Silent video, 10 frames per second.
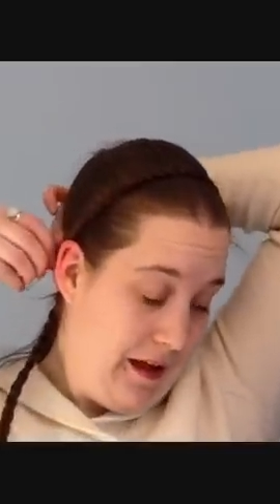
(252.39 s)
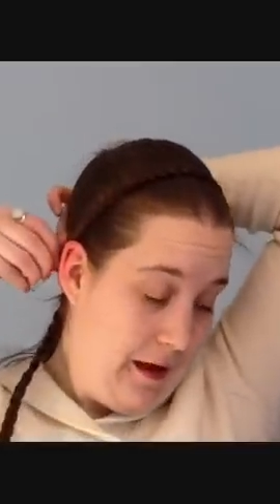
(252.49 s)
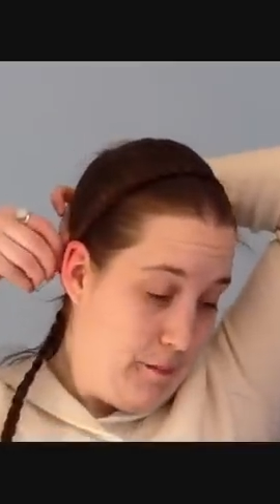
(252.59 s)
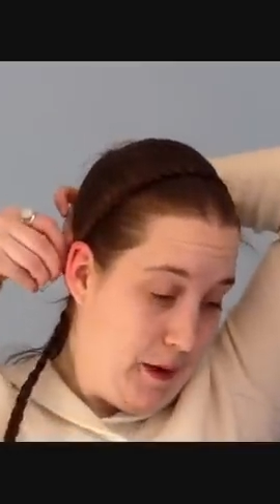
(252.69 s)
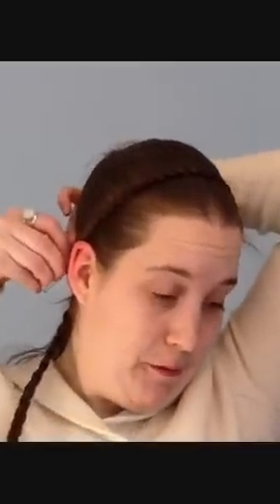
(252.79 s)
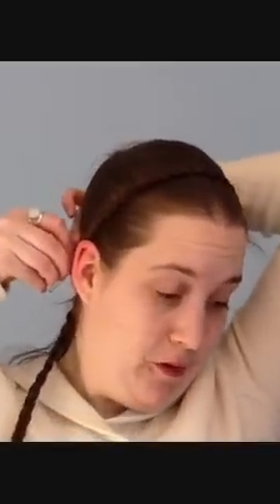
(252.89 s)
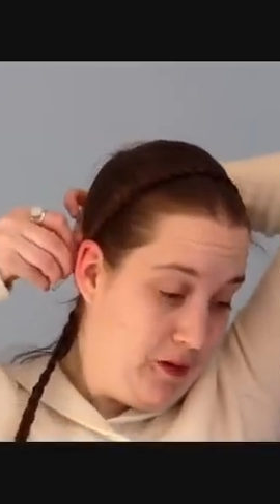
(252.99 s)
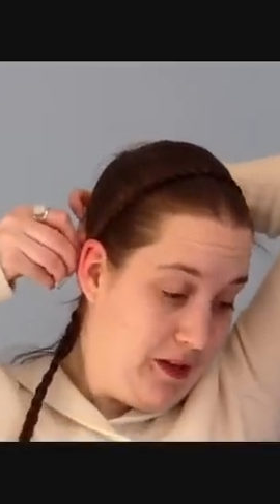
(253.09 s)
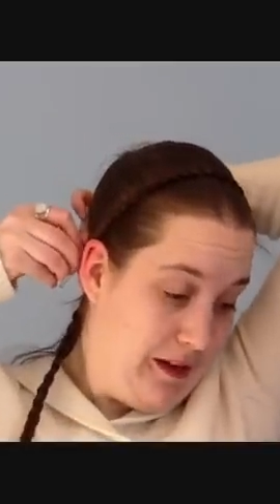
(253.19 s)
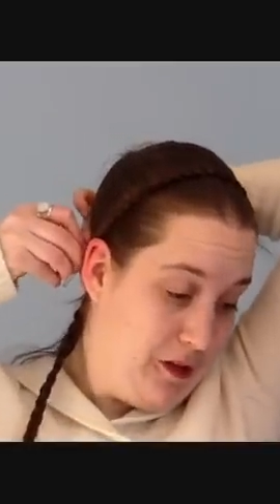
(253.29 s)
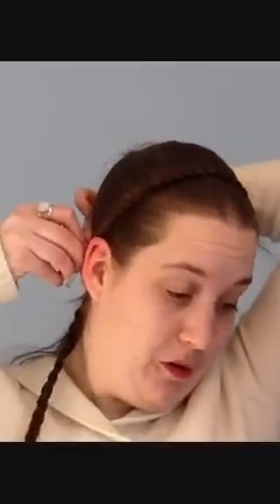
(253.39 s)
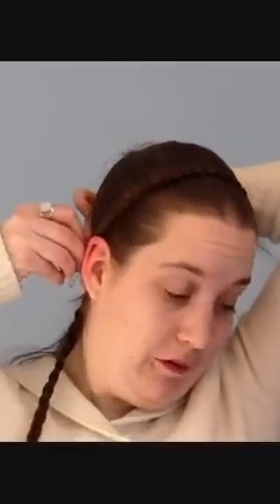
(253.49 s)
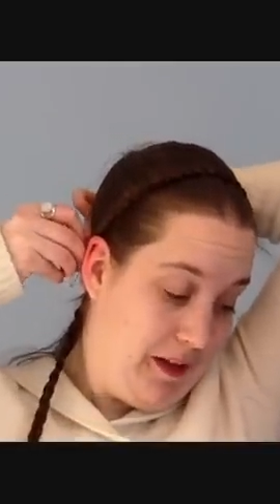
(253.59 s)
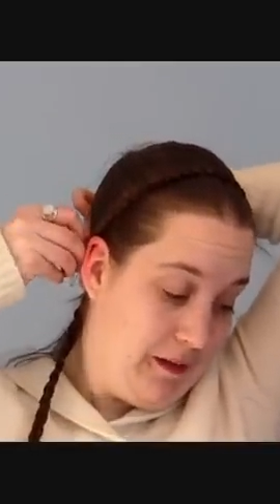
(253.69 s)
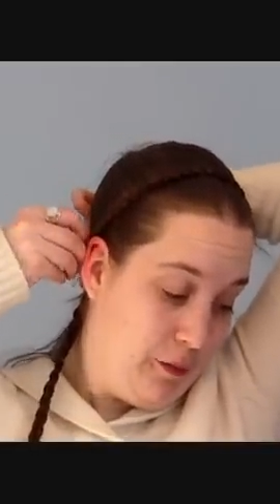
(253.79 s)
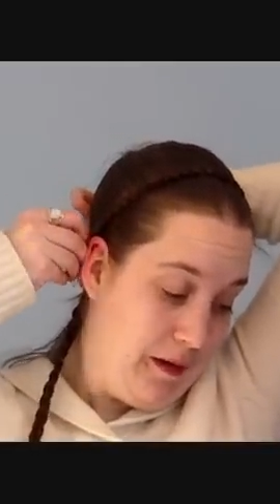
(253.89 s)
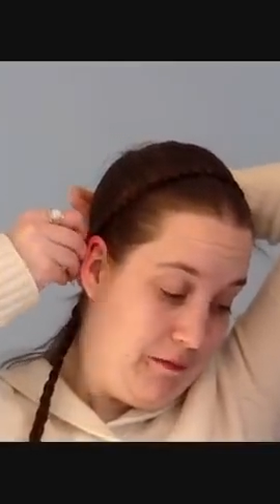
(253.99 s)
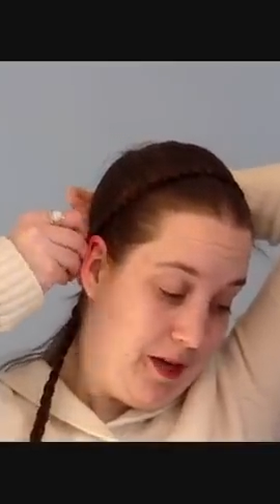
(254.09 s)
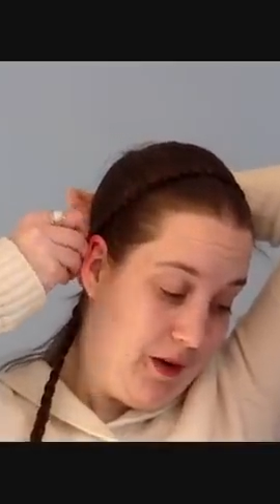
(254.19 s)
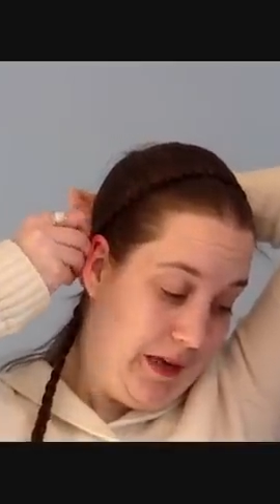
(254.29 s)
I'm not entirely sure if that's what
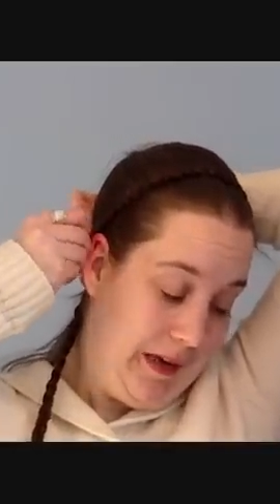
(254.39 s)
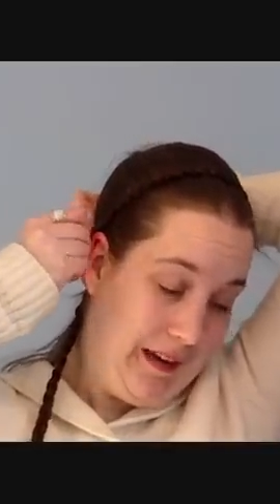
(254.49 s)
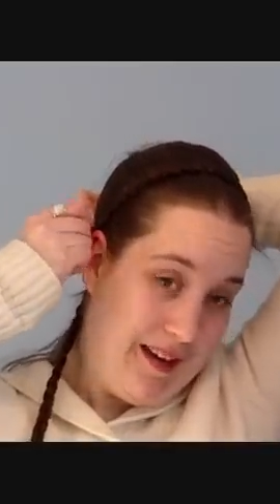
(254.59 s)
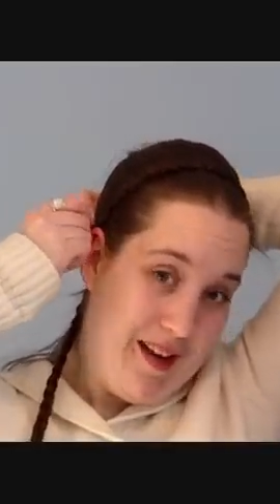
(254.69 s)
I'm doing,